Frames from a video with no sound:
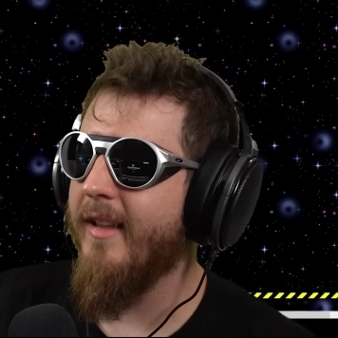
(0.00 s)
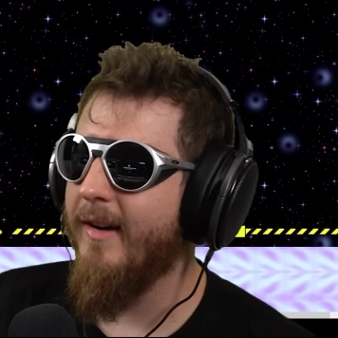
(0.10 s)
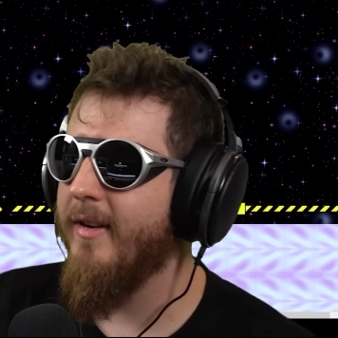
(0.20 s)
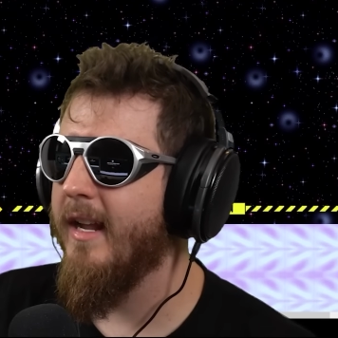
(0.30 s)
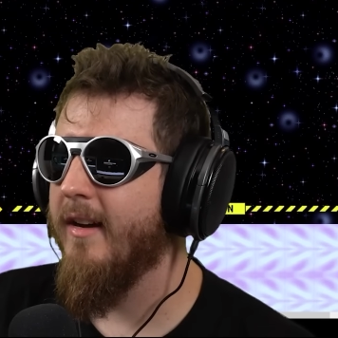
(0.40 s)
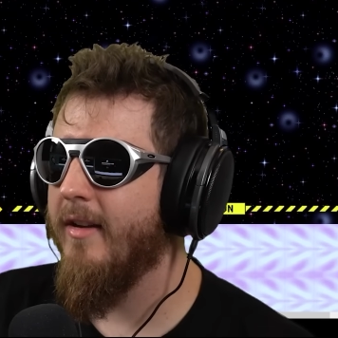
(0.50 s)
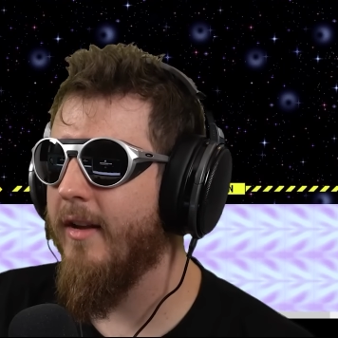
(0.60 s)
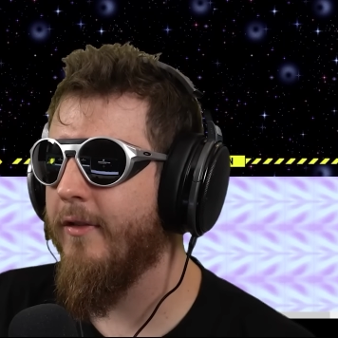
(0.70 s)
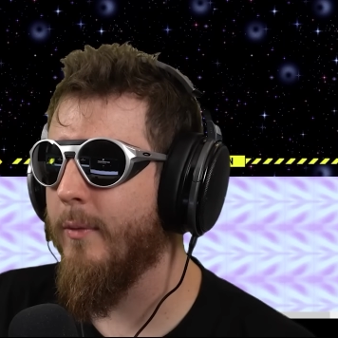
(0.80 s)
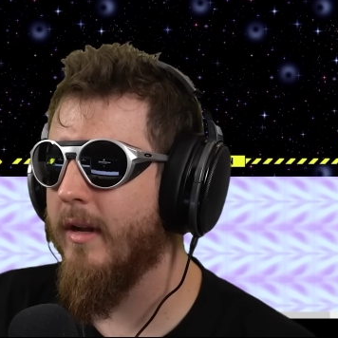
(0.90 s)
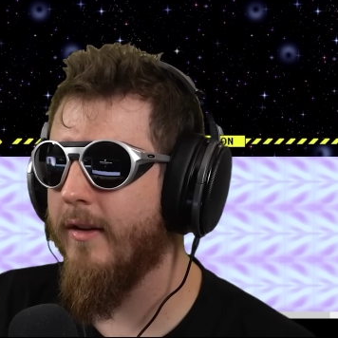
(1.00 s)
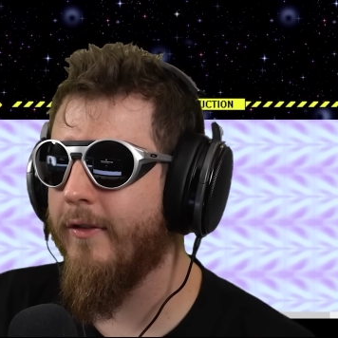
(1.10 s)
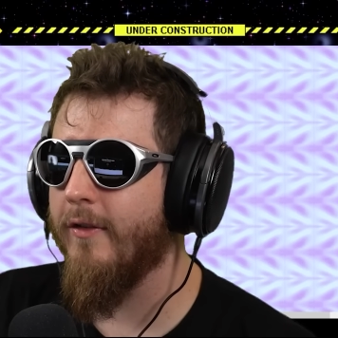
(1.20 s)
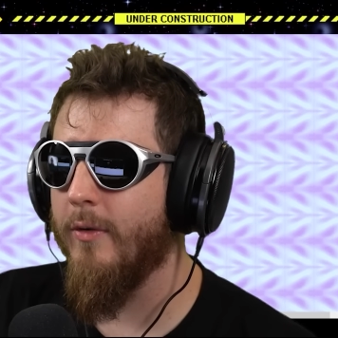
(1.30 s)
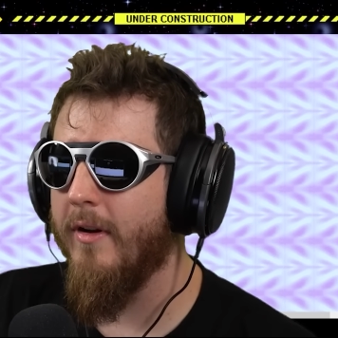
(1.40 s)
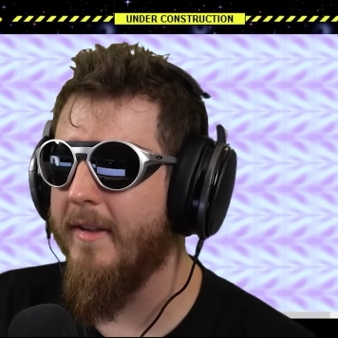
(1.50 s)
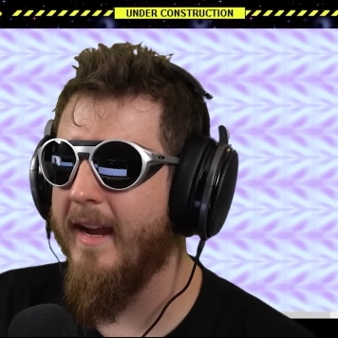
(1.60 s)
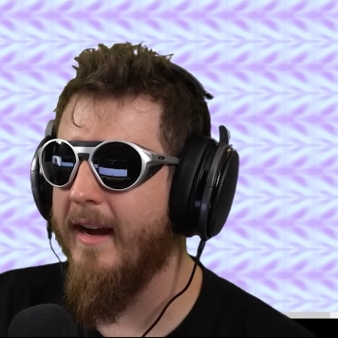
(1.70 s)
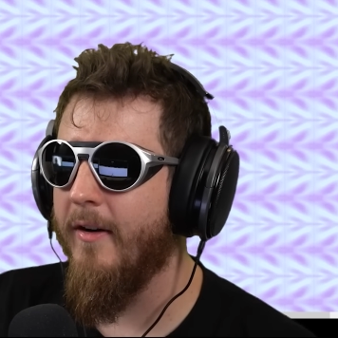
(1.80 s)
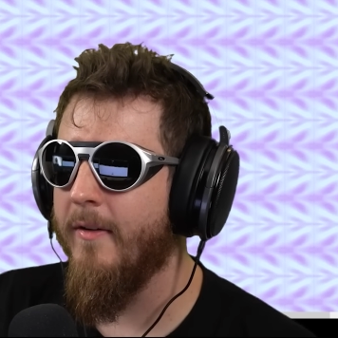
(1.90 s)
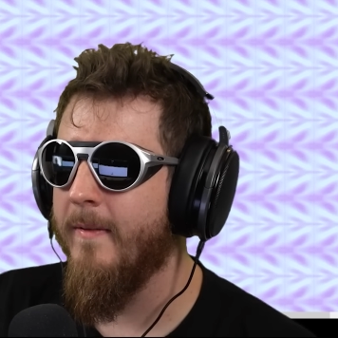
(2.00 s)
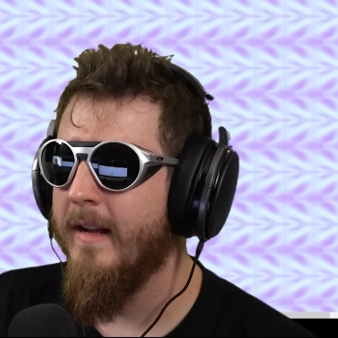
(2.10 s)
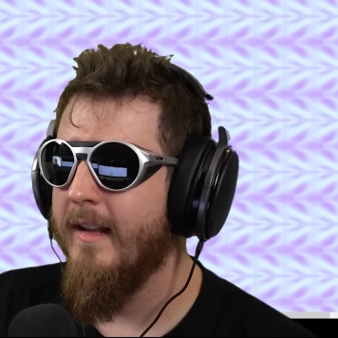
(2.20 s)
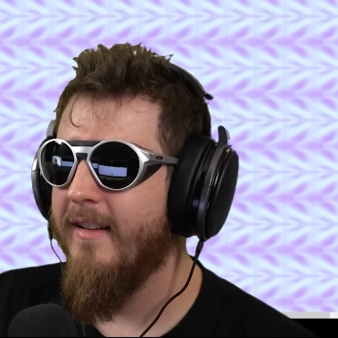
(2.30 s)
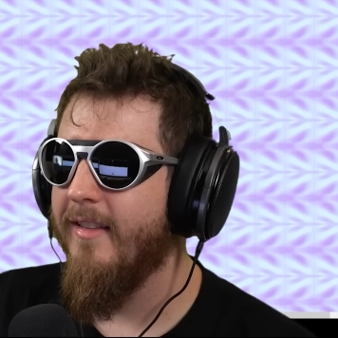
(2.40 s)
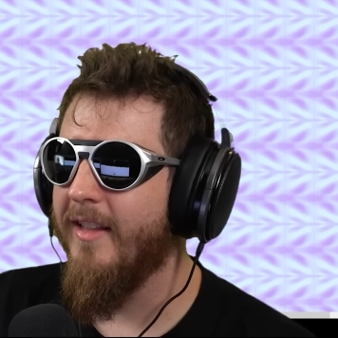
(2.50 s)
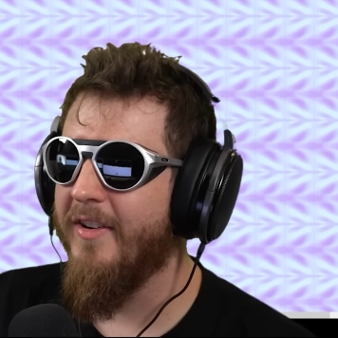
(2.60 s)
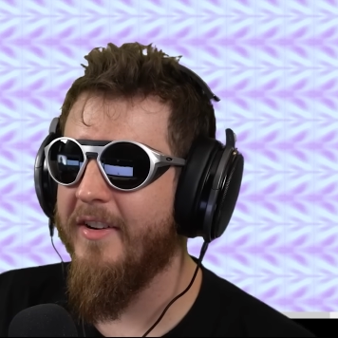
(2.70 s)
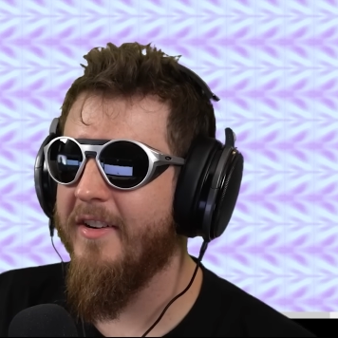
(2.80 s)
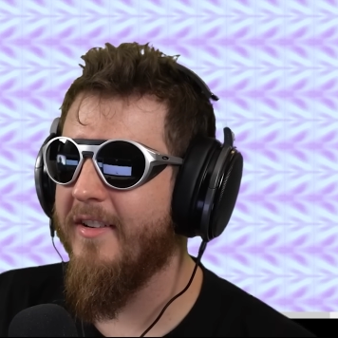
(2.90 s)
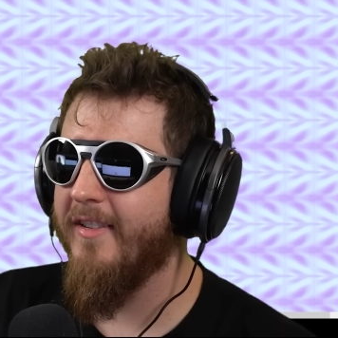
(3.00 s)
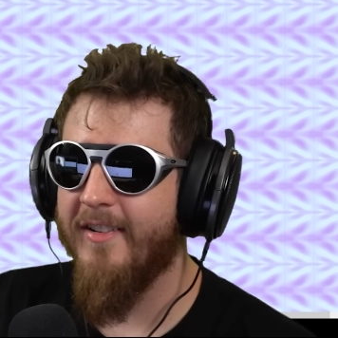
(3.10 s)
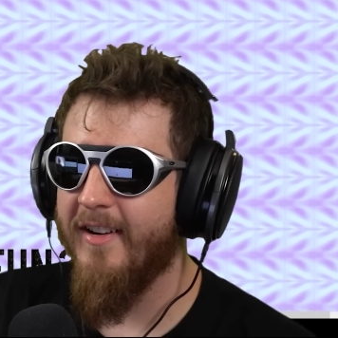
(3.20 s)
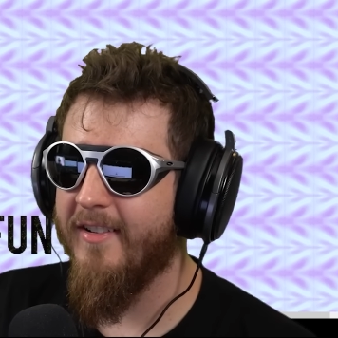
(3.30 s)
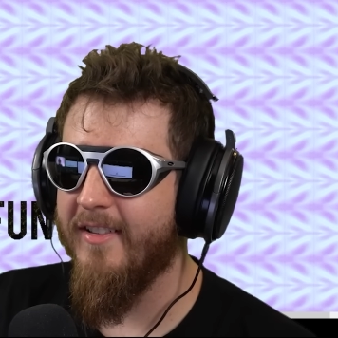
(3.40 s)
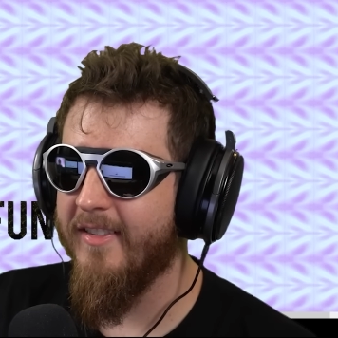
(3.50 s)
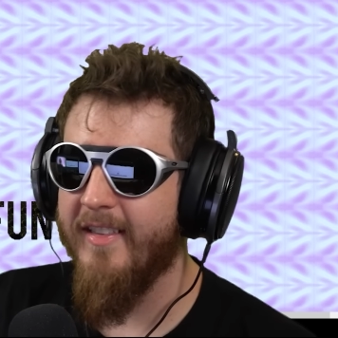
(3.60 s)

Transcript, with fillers: it every day. Okay, so we're gonna scroll down. Little under constructions,